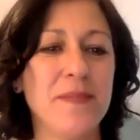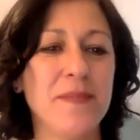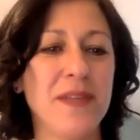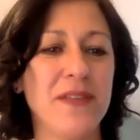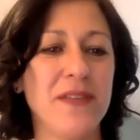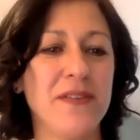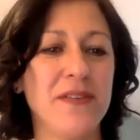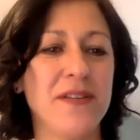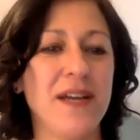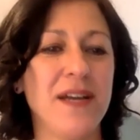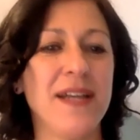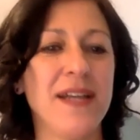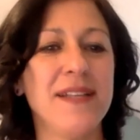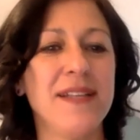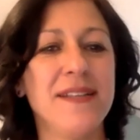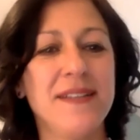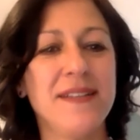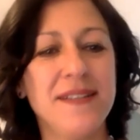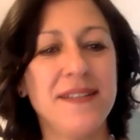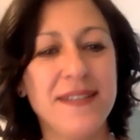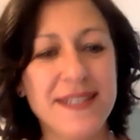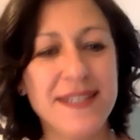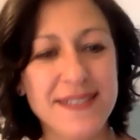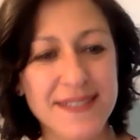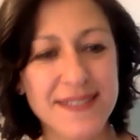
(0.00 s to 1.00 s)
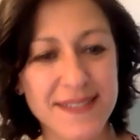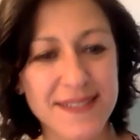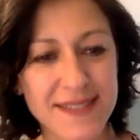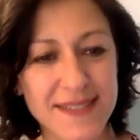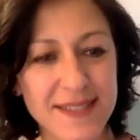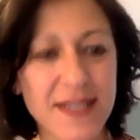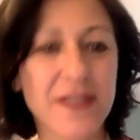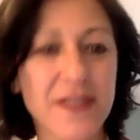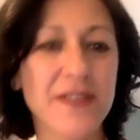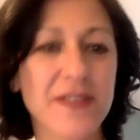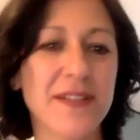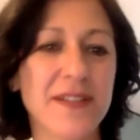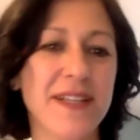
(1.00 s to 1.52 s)
but they're not
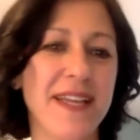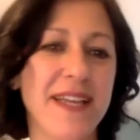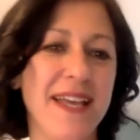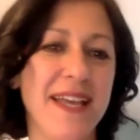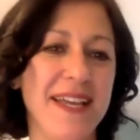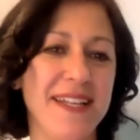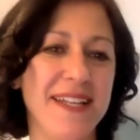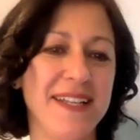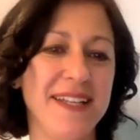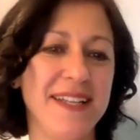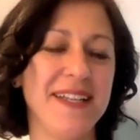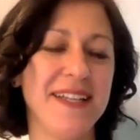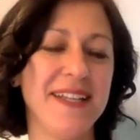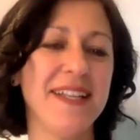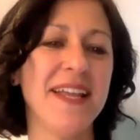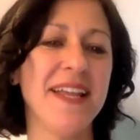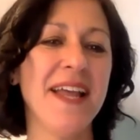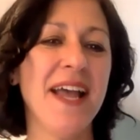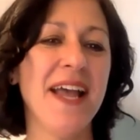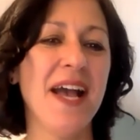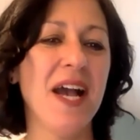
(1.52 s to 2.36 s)
necessarily edited.